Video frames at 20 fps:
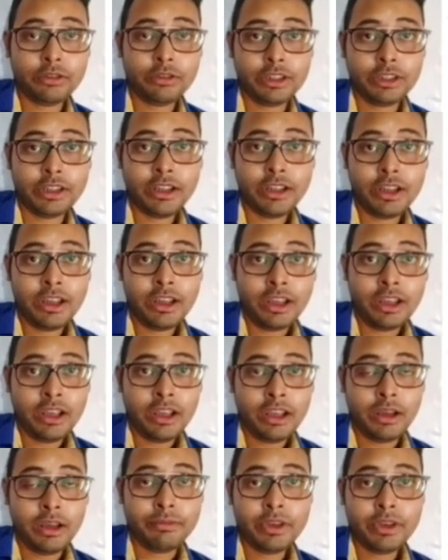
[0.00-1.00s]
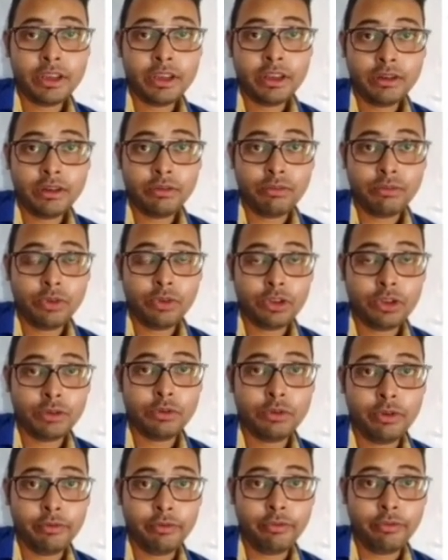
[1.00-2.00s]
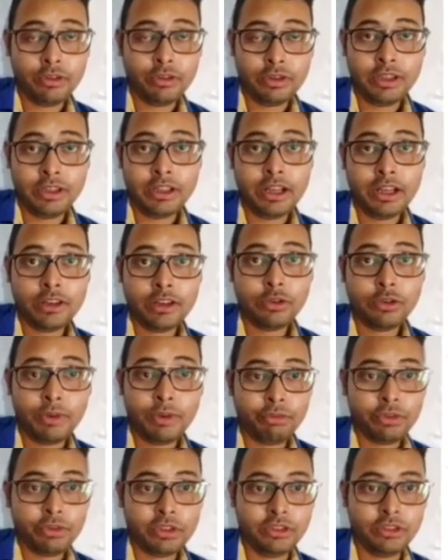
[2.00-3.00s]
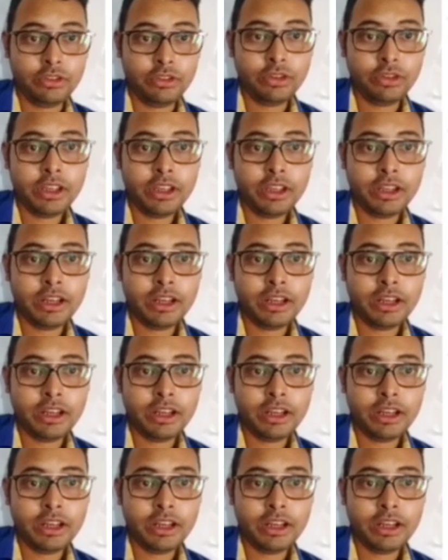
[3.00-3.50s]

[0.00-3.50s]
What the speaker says: attached with every possible wave function in that superposition.